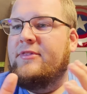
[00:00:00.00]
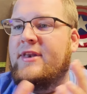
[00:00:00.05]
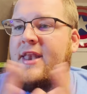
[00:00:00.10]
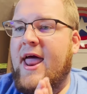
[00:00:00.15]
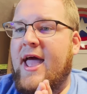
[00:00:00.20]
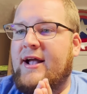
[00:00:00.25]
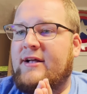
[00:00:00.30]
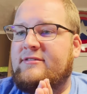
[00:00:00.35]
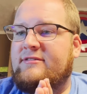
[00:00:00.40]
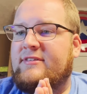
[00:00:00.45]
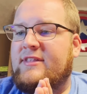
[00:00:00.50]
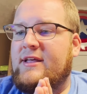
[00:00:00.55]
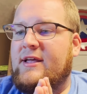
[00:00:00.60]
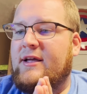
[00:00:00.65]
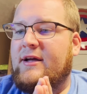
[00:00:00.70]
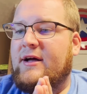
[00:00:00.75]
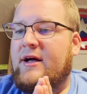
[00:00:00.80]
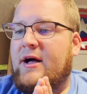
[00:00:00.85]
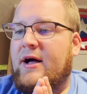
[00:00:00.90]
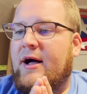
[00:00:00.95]
Next
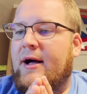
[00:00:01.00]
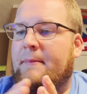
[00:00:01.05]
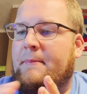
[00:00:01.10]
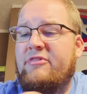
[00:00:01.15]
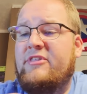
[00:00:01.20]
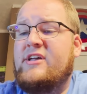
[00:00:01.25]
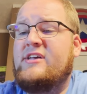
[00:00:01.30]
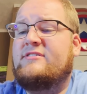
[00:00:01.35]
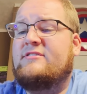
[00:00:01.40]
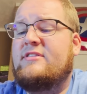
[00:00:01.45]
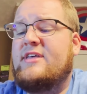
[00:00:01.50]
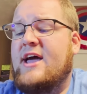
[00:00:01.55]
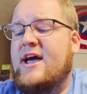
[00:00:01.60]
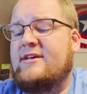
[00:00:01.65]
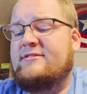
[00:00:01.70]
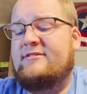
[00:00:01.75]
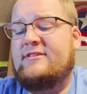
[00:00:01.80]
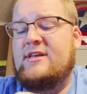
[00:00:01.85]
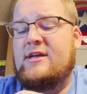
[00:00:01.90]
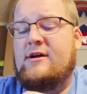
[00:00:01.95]
thing up, these are the
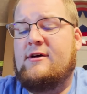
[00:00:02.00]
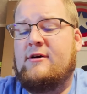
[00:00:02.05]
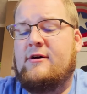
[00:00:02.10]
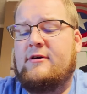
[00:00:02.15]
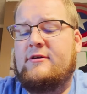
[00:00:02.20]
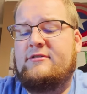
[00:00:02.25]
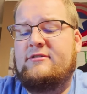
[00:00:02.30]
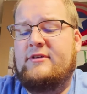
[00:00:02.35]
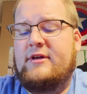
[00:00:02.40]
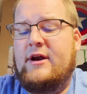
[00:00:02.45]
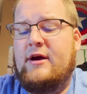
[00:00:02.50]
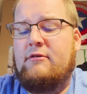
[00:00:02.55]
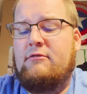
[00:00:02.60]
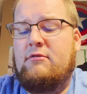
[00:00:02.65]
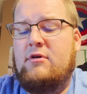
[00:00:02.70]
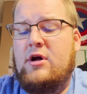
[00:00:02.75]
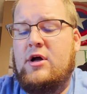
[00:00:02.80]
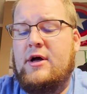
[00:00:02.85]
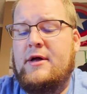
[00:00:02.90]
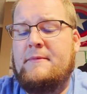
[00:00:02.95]
SD cards that I
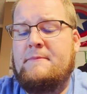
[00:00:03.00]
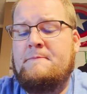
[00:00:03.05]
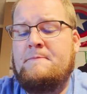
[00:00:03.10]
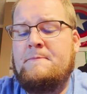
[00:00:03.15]
run.